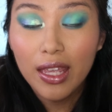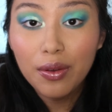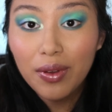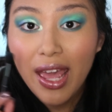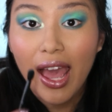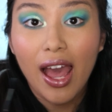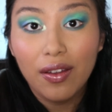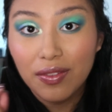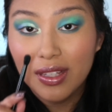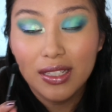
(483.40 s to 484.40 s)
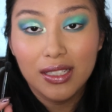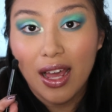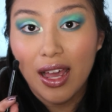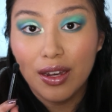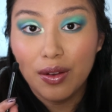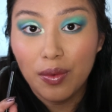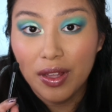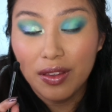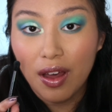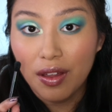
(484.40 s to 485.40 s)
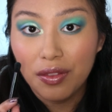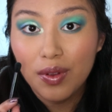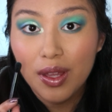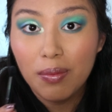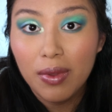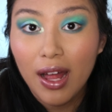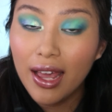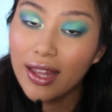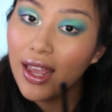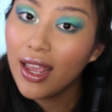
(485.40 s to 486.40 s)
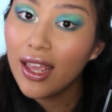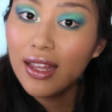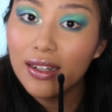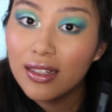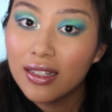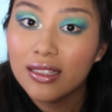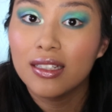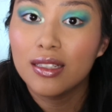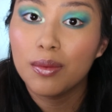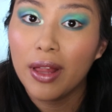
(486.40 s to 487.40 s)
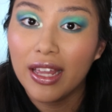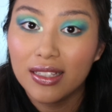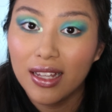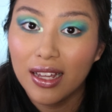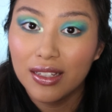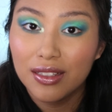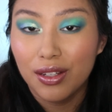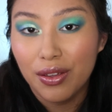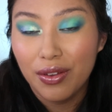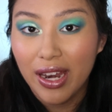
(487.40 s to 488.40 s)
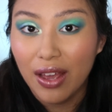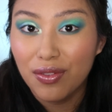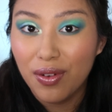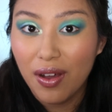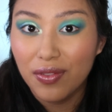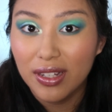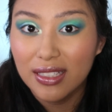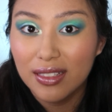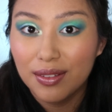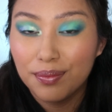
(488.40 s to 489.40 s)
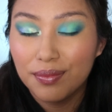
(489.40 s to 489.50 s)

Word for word: Here we have the side with all three applied and this is the blank side so you can have a reference.